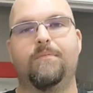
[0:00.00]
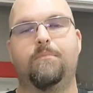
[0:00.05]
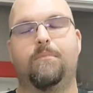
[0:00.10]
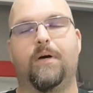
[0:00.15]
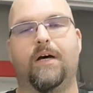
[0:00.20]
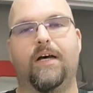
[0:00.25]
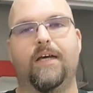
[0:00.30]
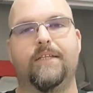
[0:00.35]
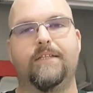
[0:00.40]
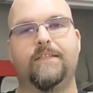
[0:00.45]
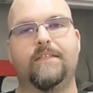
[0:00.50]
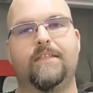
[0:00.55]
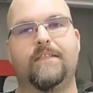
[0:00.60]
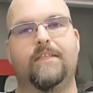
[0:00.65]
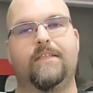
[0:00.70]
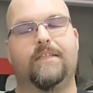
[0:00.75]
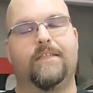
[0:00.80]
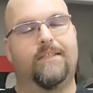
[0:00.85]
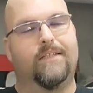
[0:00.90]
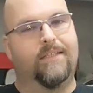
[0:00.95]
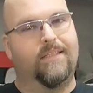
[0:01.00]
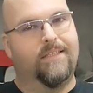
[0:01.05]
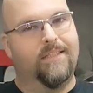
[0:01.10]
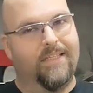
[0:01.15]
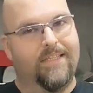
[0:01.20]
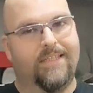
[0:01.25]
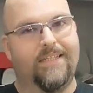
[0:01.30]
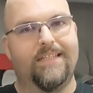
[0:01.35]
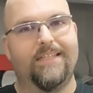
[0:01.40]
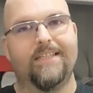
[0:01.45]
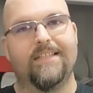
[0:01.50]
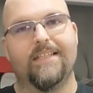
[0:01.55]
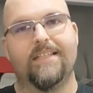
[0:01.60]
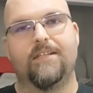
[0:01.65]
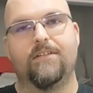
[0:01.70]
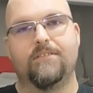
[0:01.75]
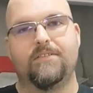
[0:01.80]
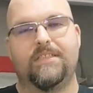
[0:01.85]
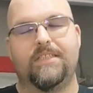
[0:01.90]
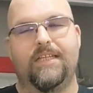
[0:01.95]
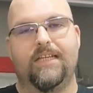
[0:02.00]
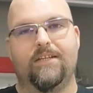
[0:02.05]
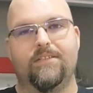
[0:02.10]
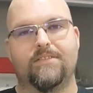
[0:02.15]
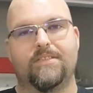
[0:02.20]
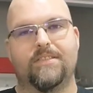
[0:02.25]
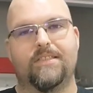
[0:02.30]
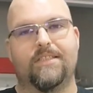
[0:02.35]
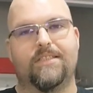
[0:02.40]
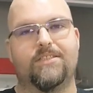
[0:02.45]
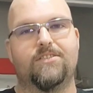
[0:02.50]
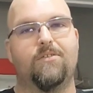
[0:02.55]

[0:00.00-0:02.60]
but they needed a little TLC.